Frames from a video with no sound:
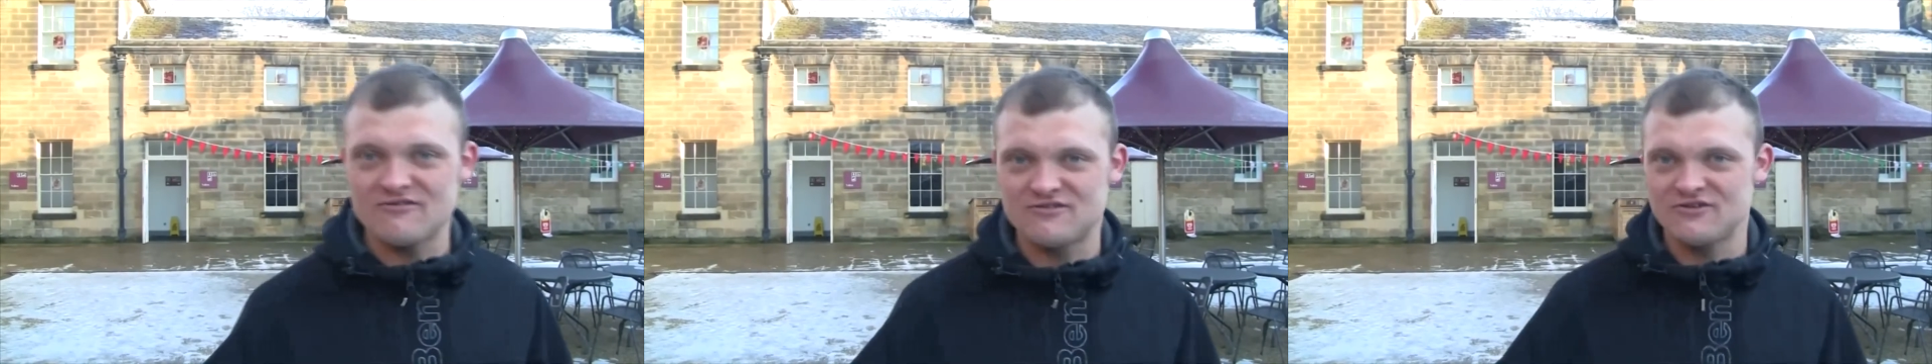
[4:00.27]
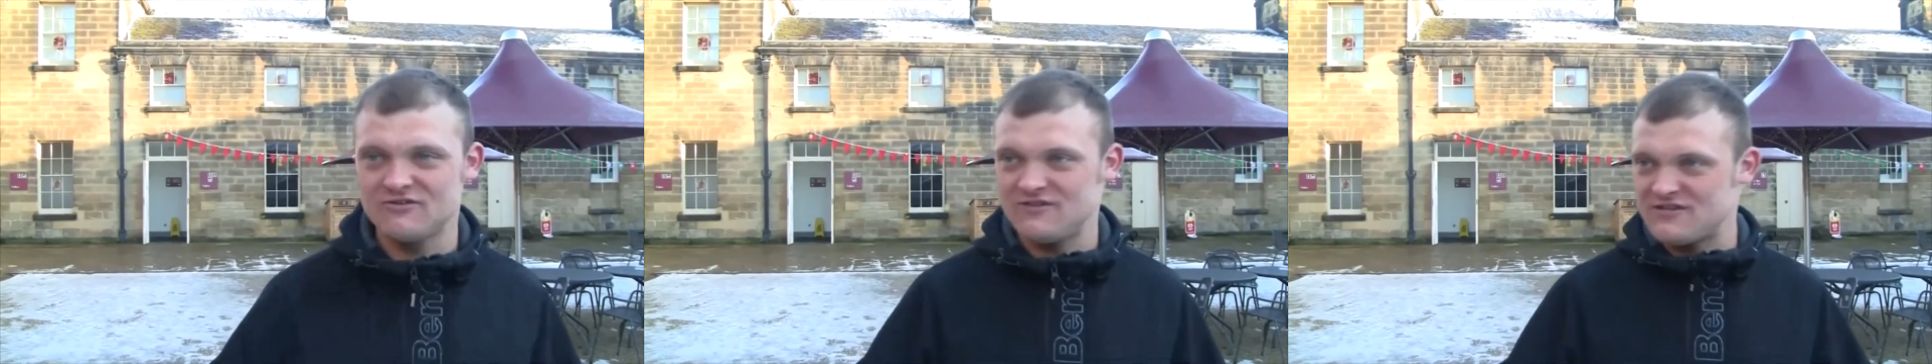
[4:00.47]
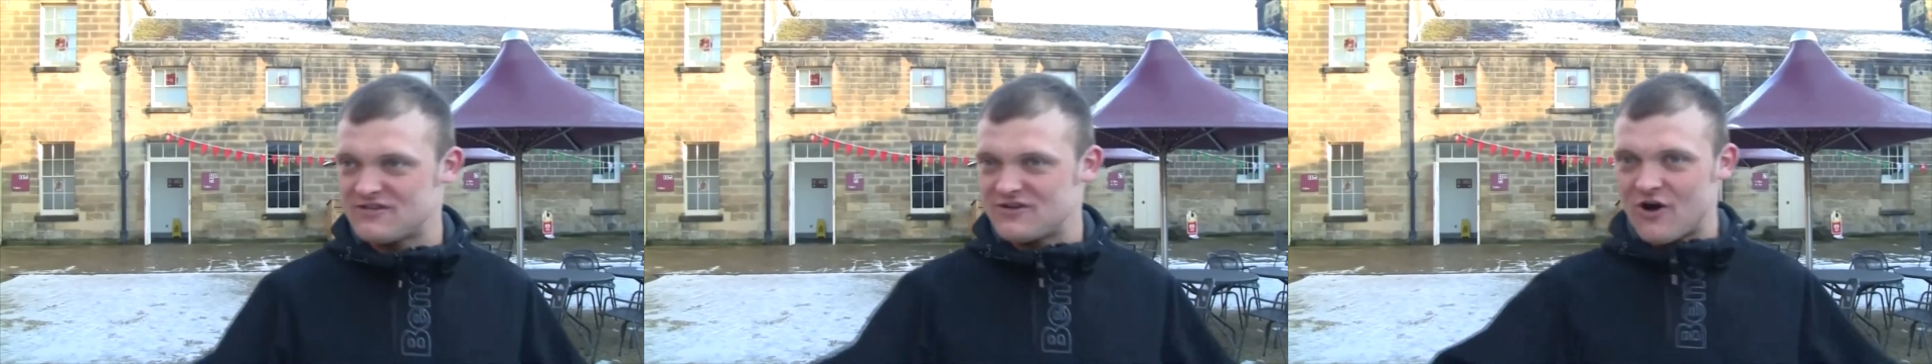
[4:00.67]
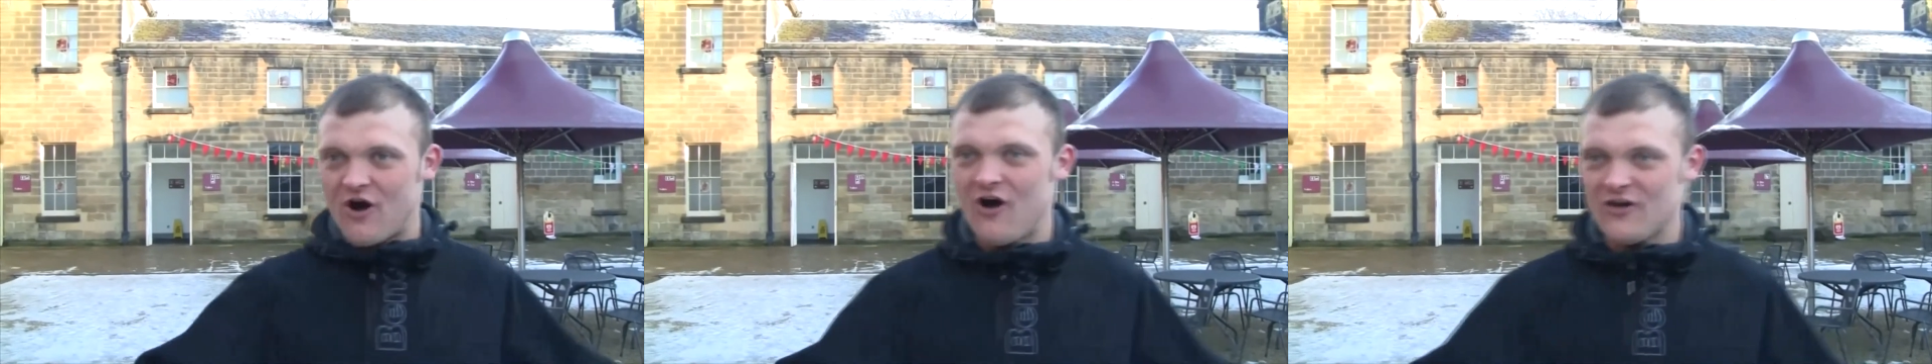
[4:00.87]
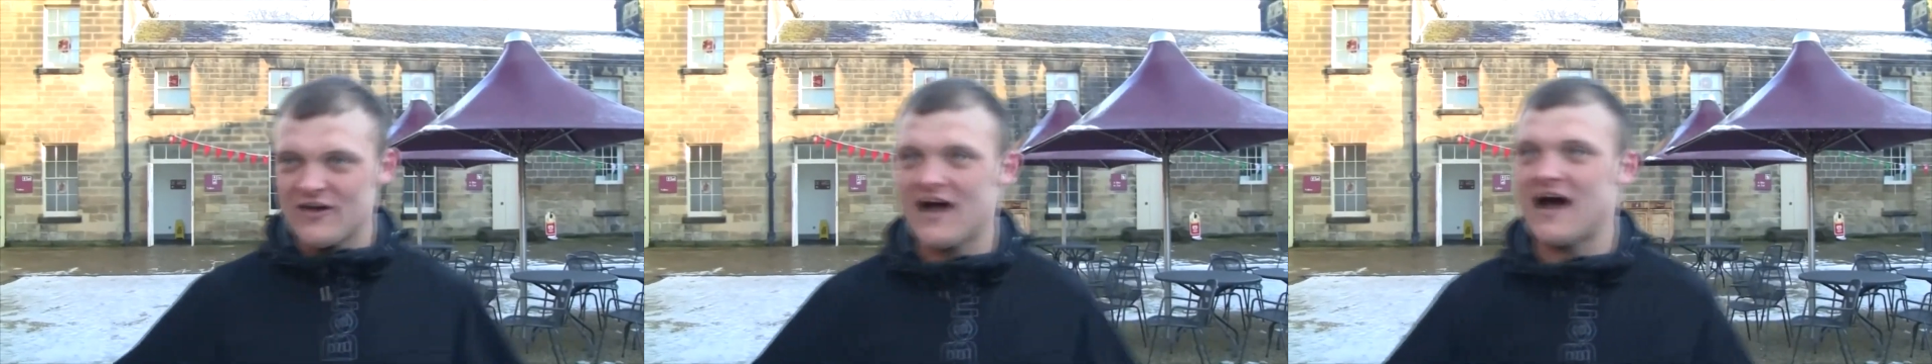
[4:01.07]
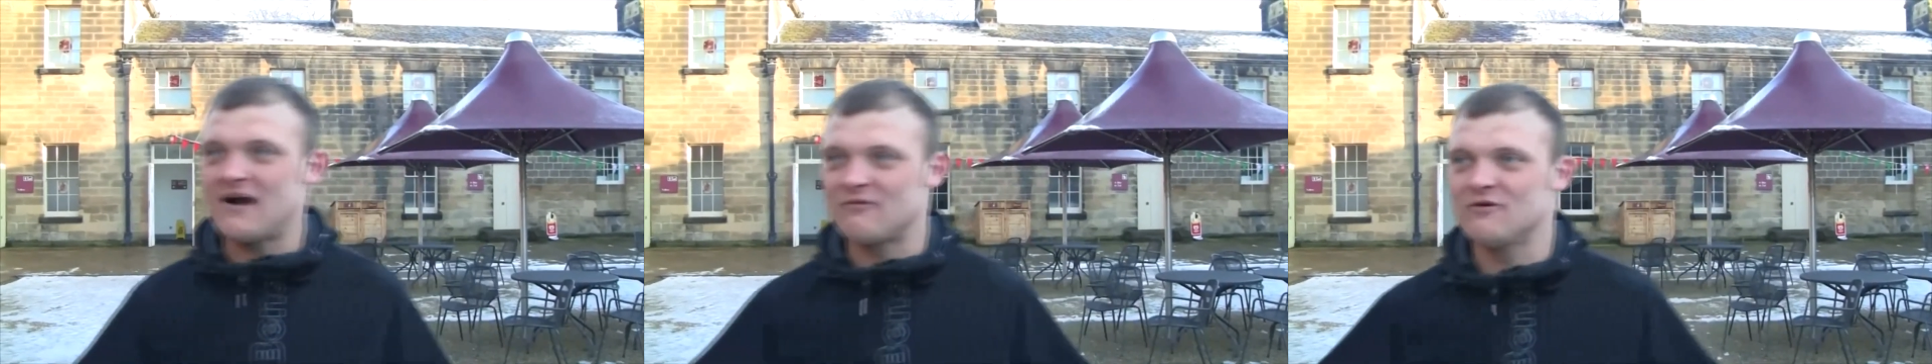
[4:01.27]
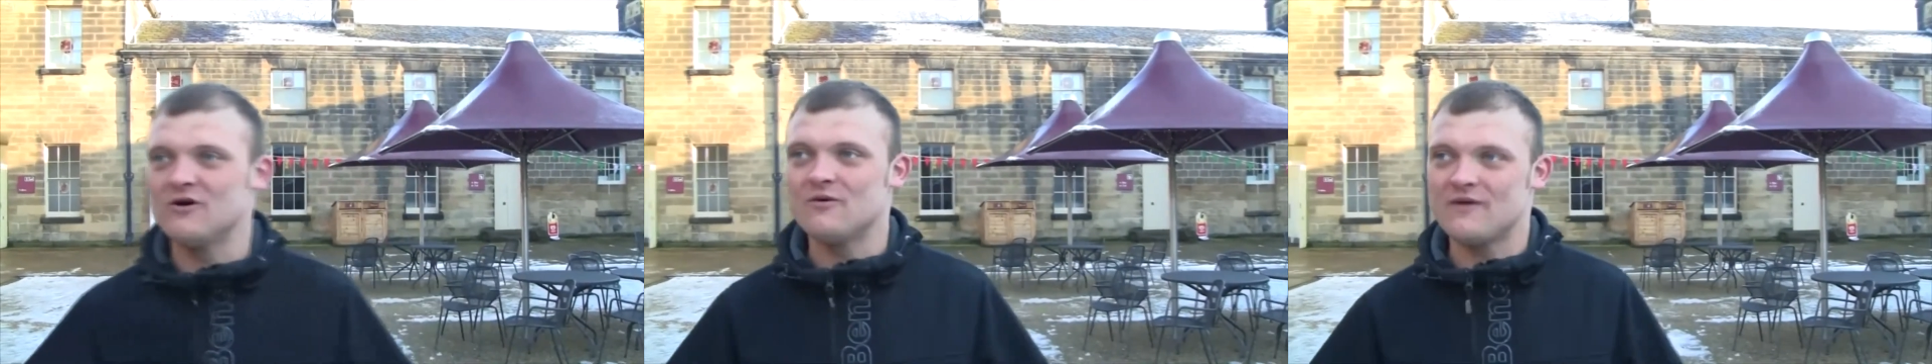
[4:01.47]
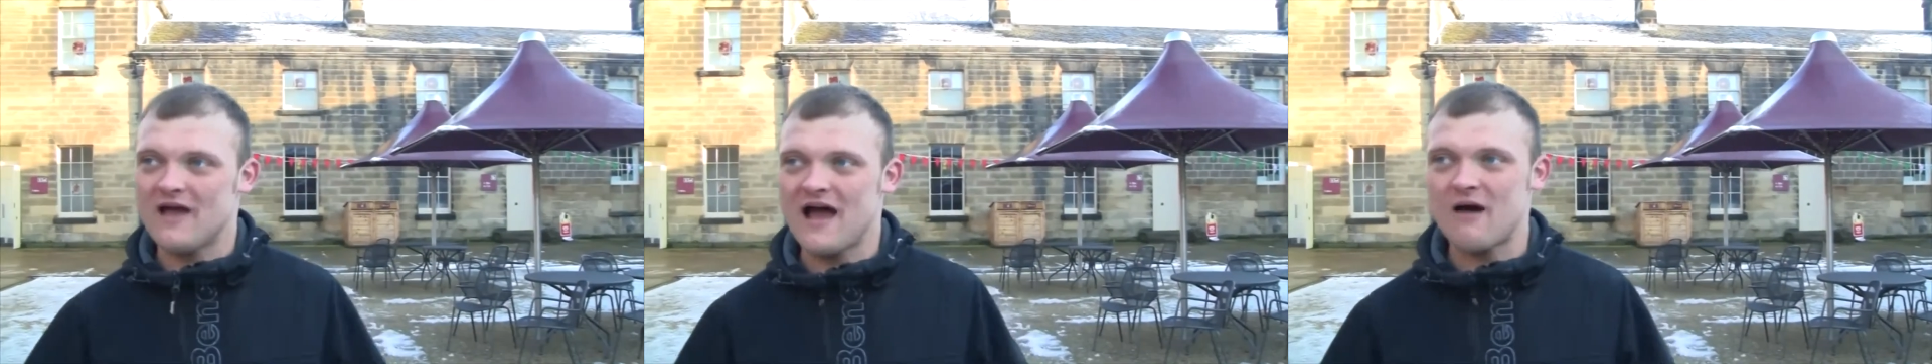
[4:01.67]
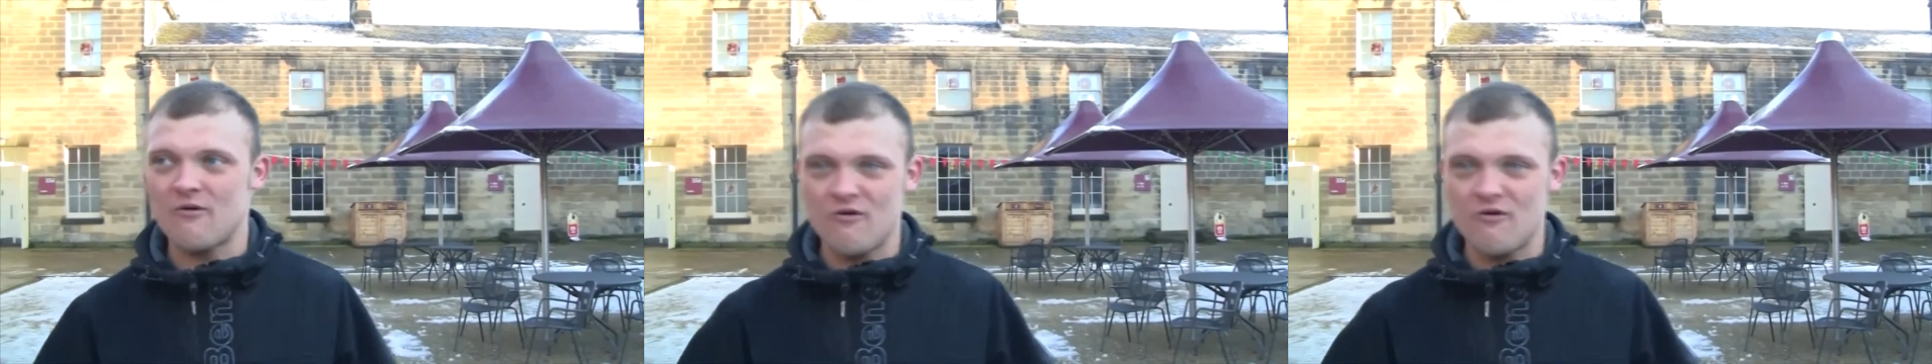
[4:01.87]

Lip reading: so this courtyard where we are,